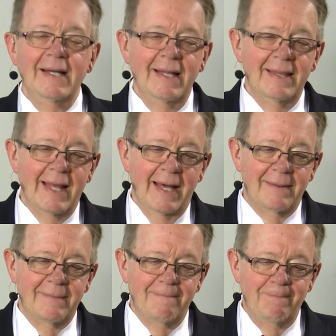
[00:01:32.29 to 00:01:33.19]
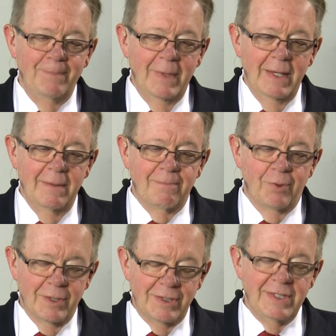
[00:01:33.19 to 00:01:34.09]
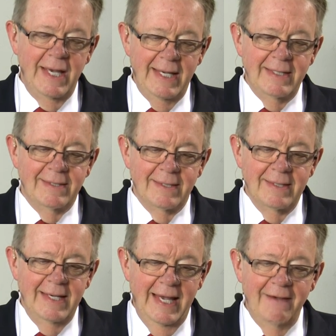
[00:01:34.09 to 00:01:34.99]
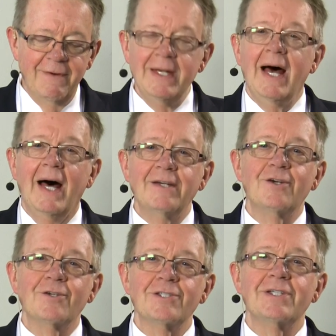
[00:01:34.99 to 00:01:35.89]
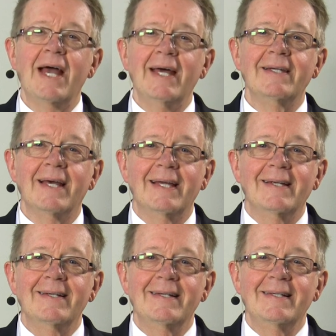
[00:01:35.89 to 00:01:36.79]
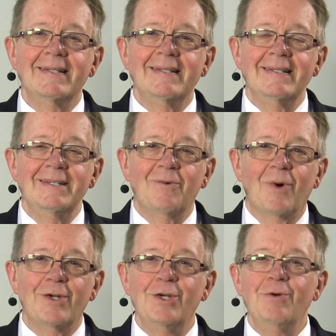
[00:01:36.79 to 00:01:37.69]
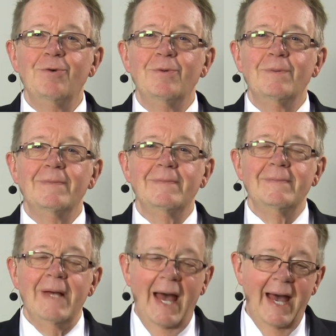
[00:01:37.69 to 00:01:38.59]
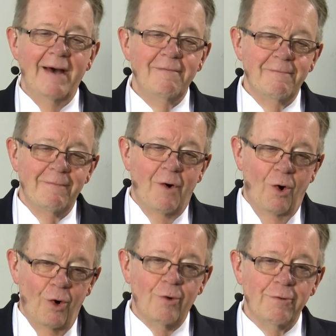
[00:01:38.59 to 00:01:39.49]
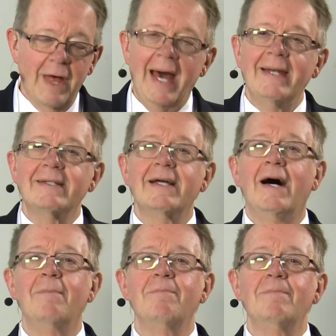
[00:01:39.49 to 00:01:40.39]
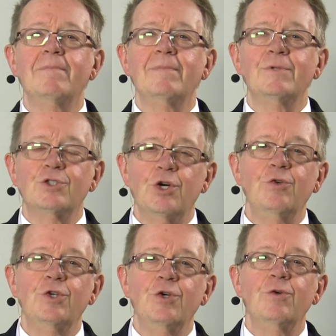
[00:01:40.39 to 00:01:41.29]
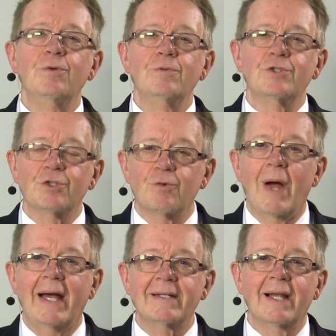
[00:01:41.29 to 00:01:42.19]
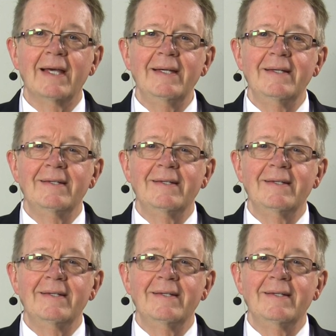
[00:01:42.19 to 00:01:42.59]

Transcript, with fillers: that precedes even understanding, where you have all that come to you directly